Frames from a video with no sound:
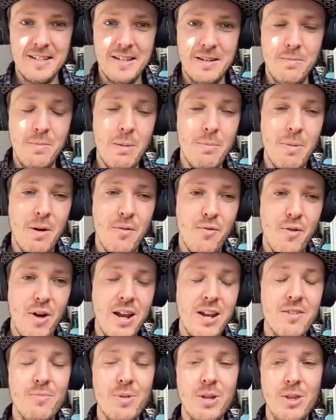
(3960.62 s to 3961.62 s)
Me and my
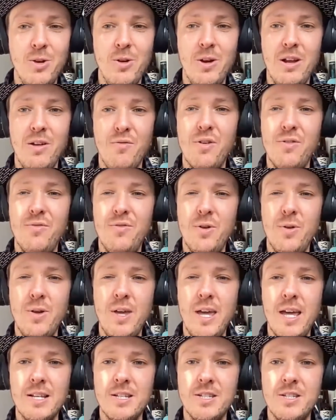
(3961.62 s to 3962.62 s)
friend have been doing it for a few
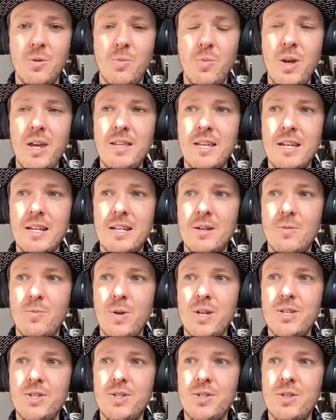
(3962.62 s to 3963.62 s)
years. So we
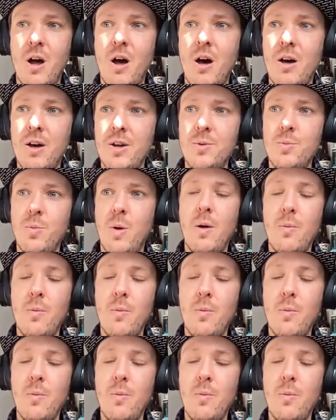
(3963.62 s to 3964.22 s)
started where